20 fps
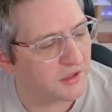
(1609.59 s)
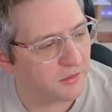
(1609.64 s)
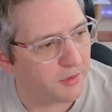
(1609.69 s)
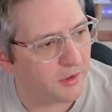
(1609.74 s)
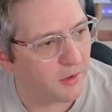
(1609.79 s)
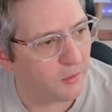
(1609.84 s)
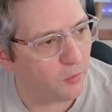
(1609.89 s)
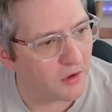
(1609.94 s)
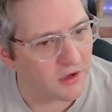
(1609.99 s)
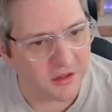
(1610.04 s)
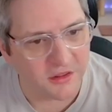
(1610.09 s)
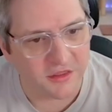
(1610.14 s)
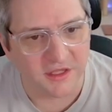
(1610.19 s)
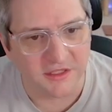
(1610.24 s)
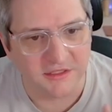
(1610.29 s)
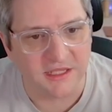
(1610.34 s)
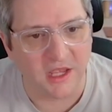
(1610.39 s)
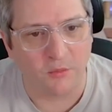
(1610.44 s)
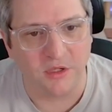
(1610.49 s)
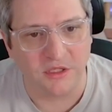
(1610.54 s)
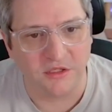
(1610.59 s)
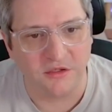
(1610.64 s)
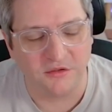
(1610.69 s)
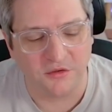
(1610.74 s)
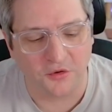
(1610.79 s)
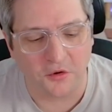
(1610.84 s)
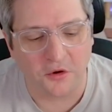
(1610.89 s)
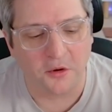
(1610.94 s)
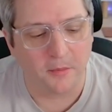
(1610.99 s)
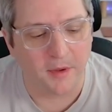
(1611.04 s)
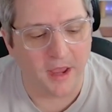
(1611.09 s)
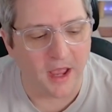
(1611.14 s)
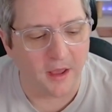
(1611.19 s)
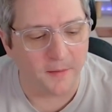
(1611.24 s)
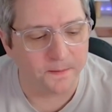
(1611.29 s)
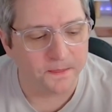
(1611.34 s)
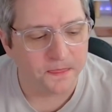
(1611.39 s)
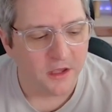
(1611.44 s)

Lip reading: but one of the things that we do talk about